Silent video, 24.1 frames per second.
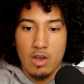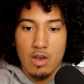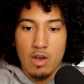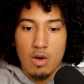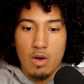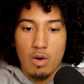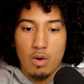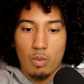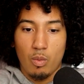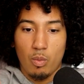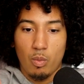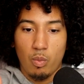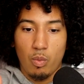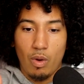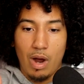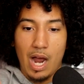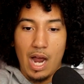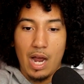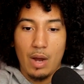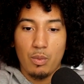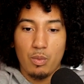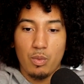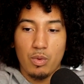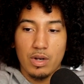
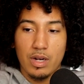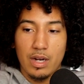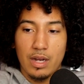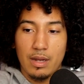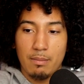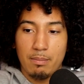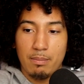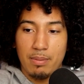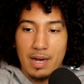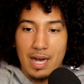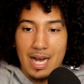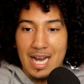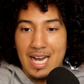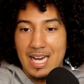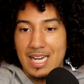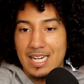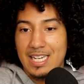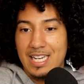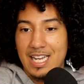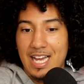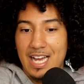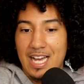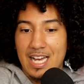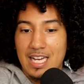why would a
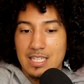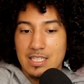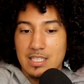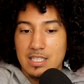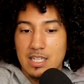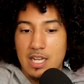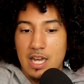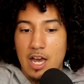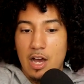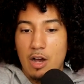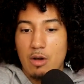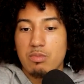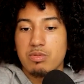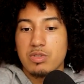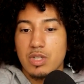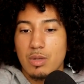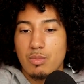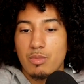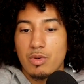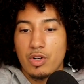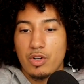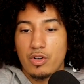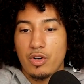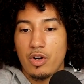podcast help
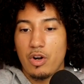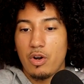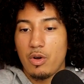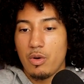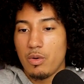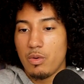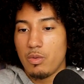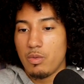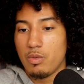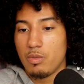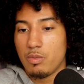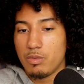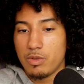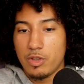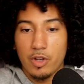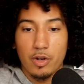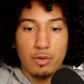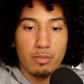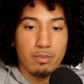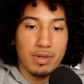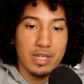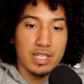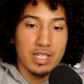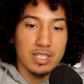someone grow their
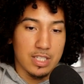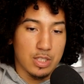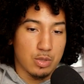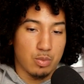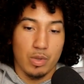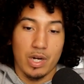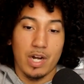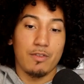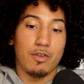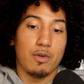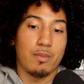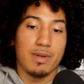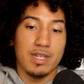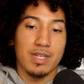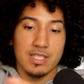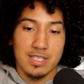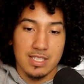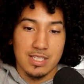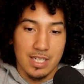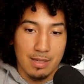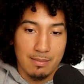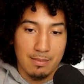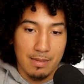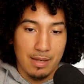business, whatever business
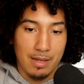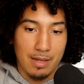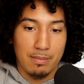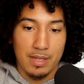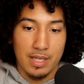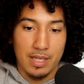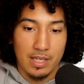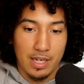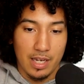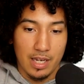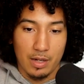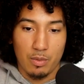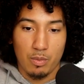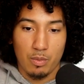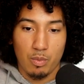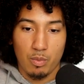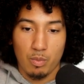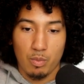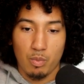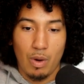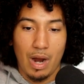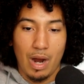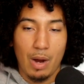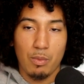they may be? Like
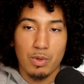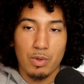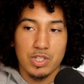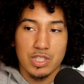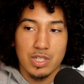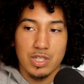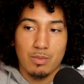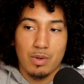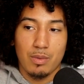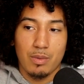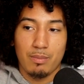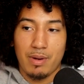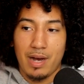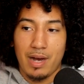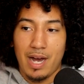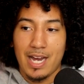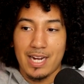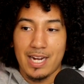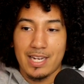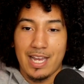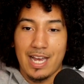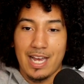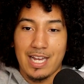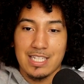why would someone
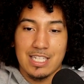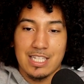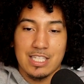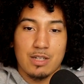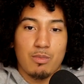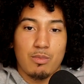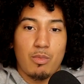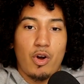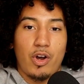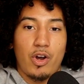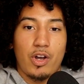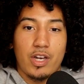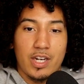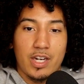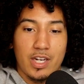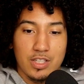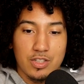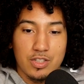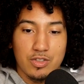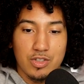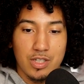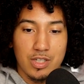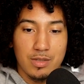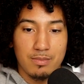podcast as a marketing
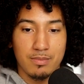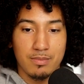stream?